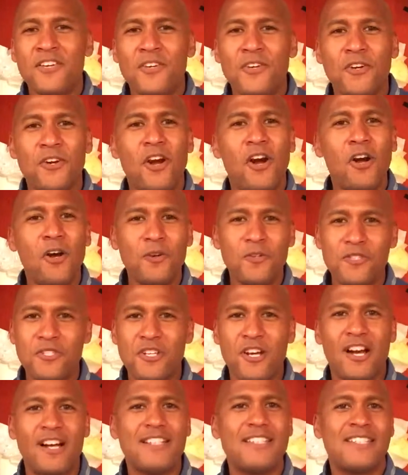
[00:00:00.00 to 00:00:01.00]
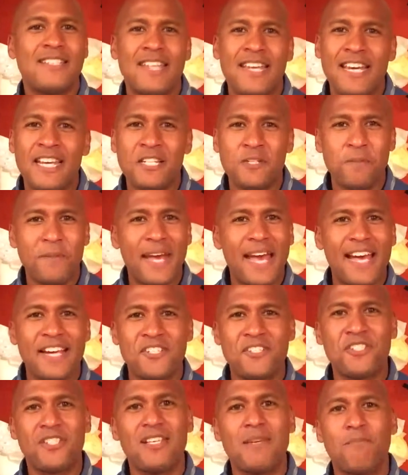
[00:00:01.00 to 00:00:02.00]
Your host on stage may
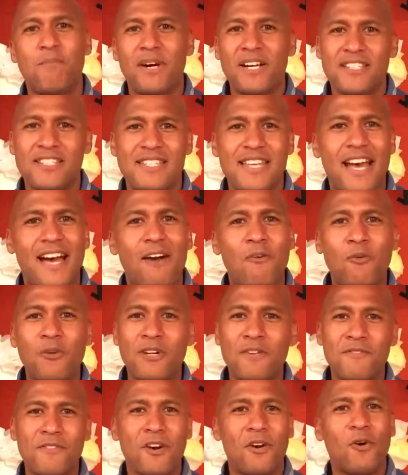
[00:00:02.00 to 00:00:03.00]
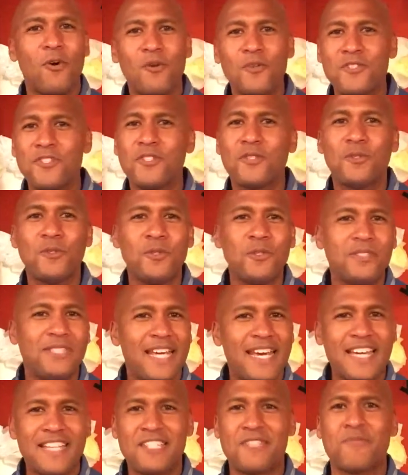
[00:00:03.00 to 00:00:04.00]
actually bust out one of the old school
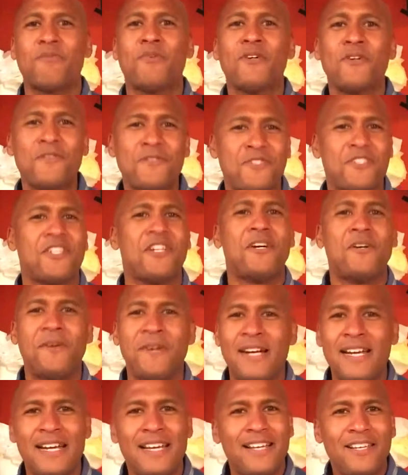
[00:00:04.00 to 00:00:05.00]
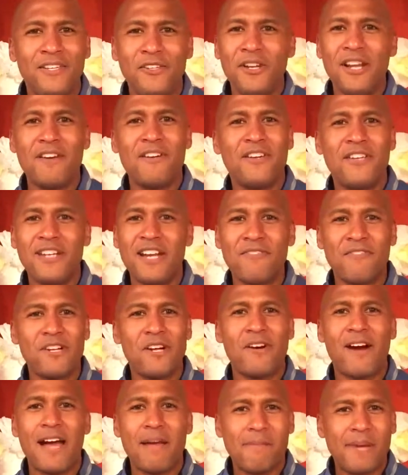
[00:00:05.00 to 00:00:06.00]
dance moves. So you never
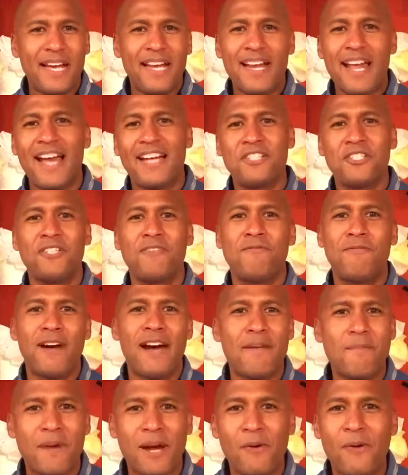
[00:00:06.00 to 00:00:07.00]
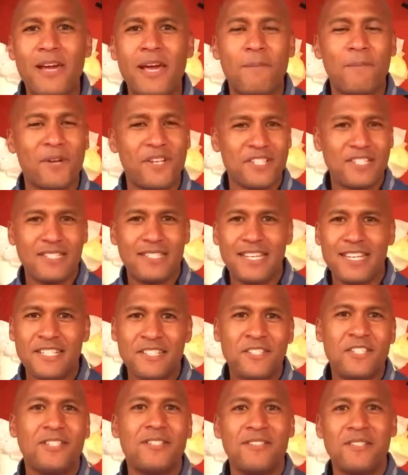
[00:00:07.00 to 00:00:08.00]
know. I might actually find my way up on stage
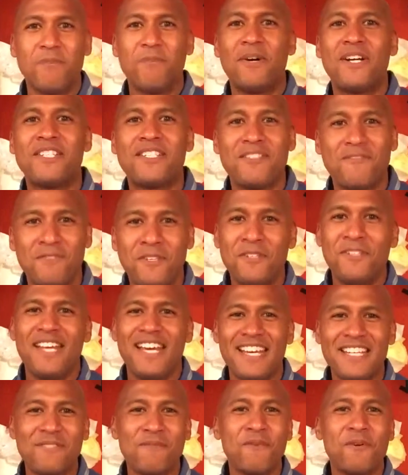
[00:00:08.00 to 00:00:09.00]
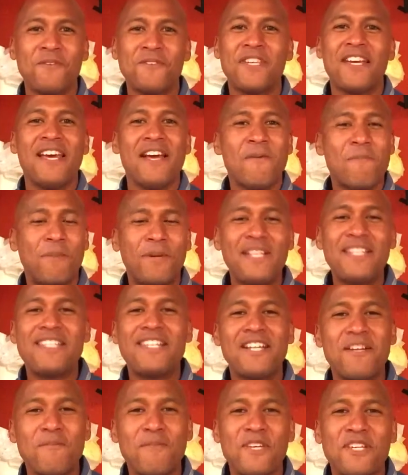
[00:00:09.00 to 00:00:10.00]
to bust a few dance moves. But it's
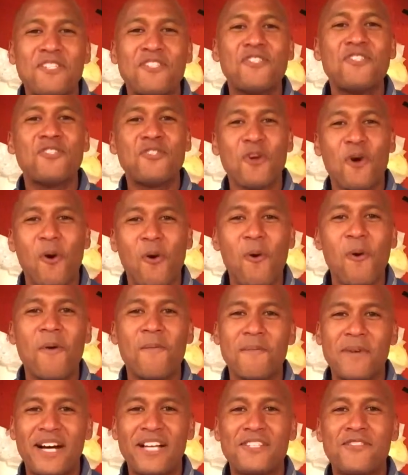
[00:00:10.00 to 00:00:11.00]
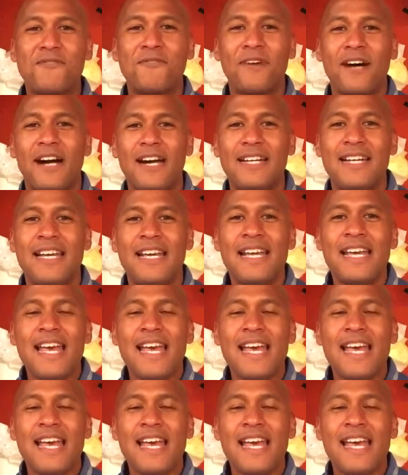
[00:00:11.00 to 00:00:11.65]
going to be so much fun.